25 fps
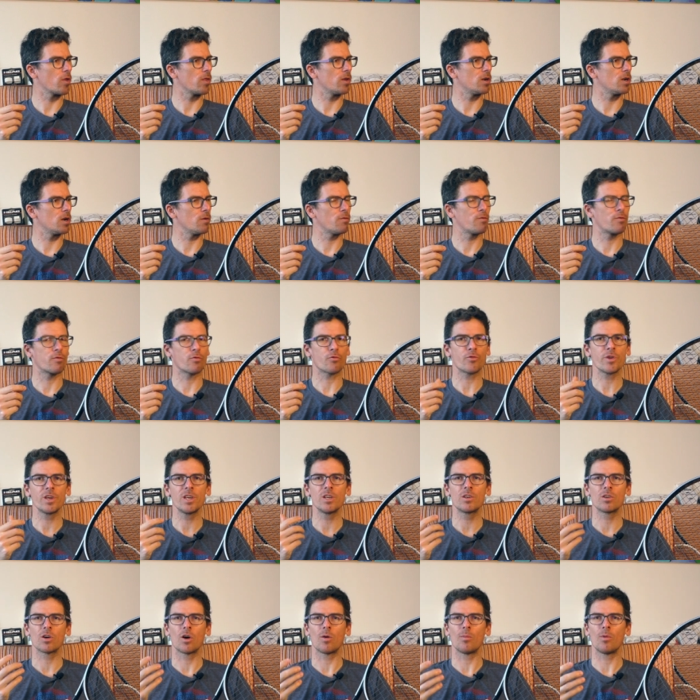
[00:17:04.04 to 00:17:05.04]
the
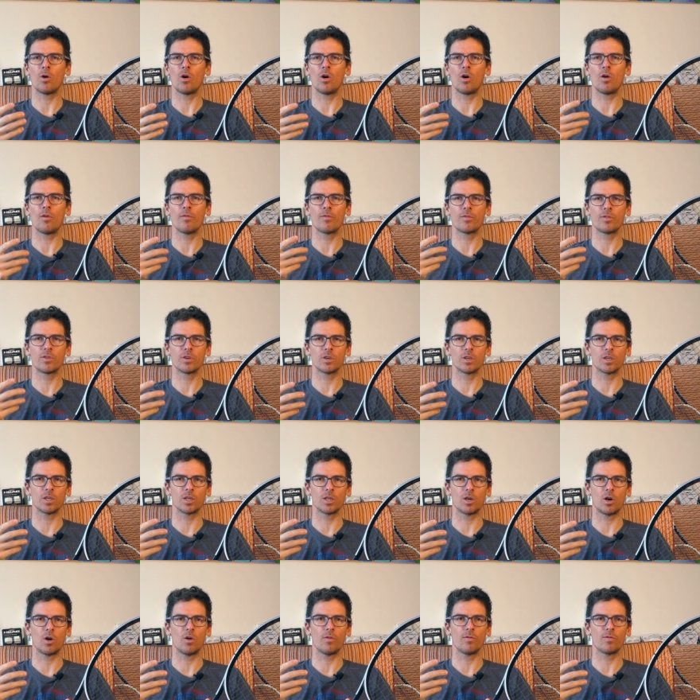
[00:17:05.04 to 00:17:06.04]
freedom of the
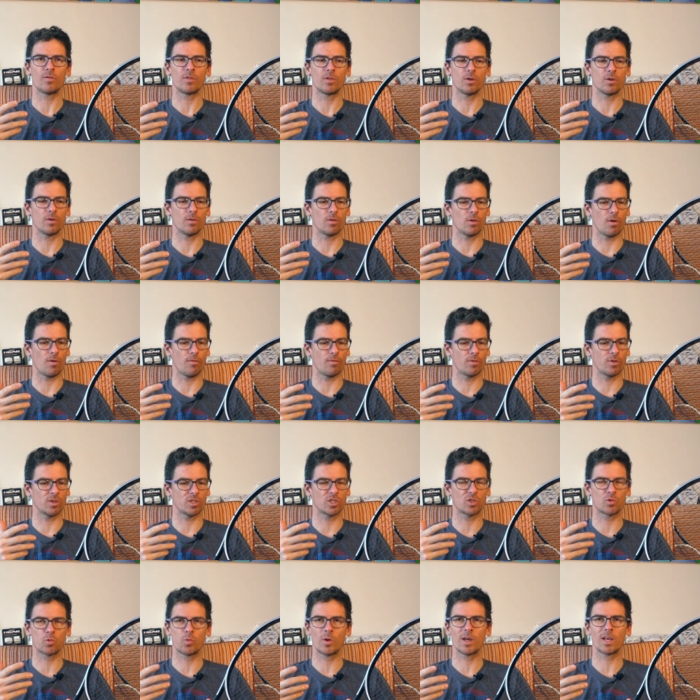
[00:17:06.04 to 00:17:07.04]
of the of the
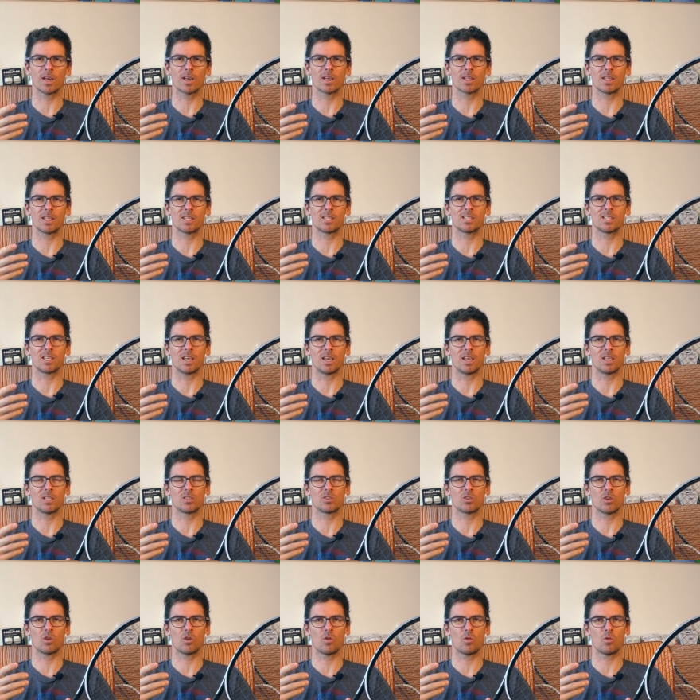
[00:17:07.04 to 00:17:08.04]
swing let's say
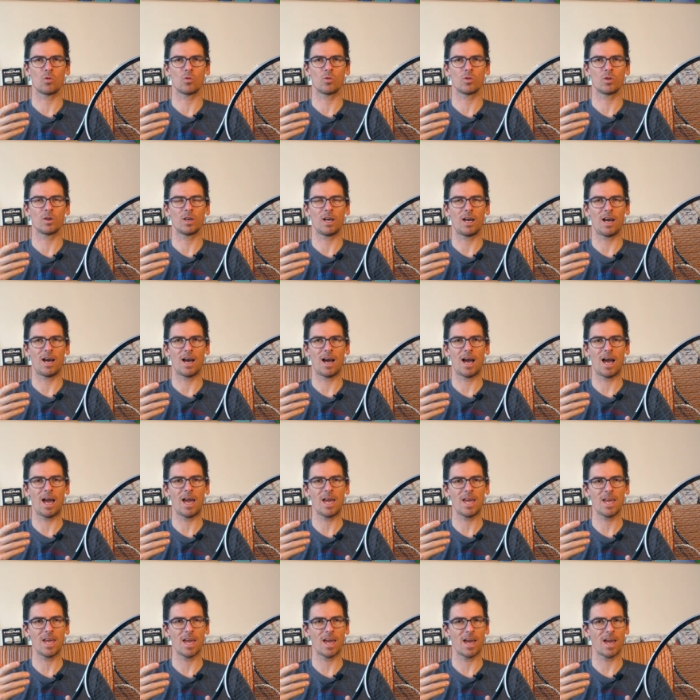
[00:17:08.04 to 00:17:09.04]
so
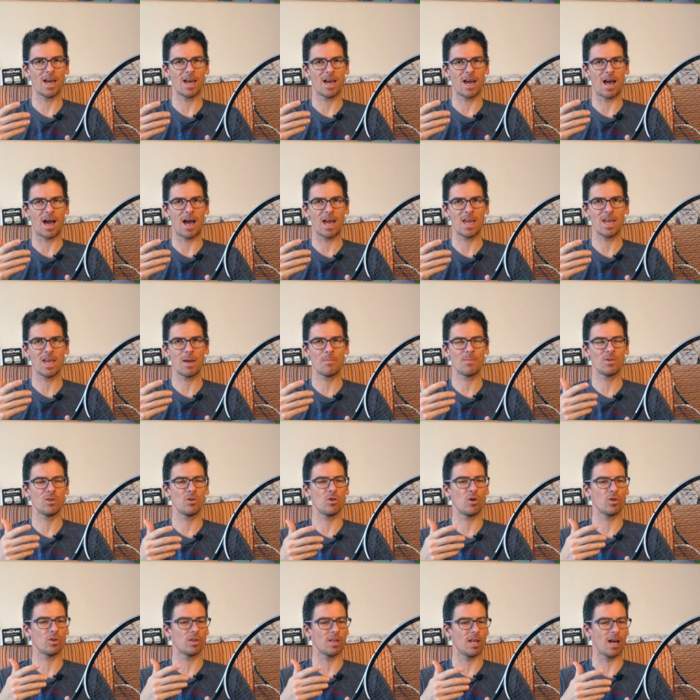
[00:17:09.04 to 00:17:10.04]
i i am
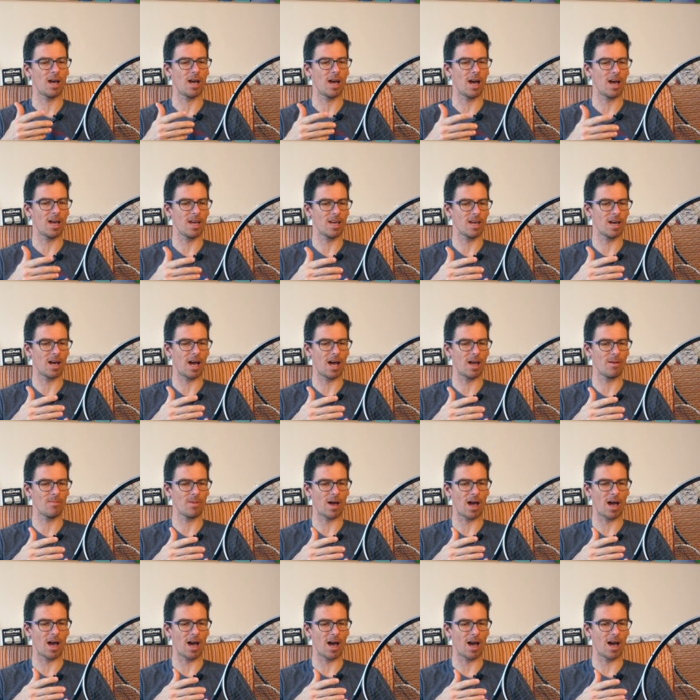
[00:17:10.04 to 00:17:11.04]
not
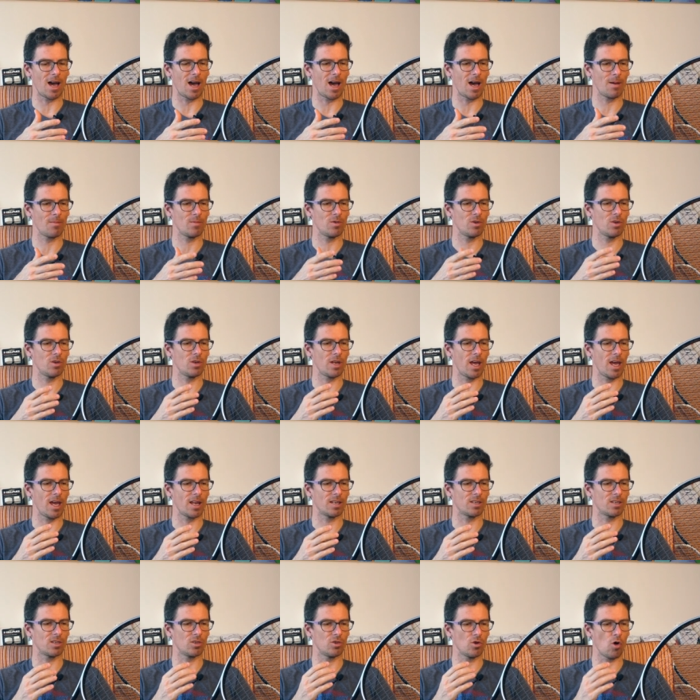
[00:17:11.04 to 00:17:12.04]
i'm i'm
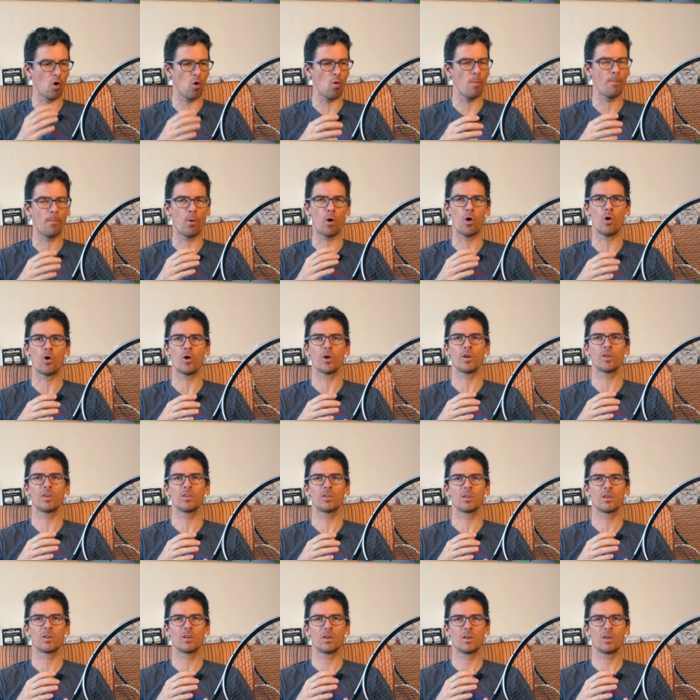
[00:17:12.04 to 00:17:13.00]
at no point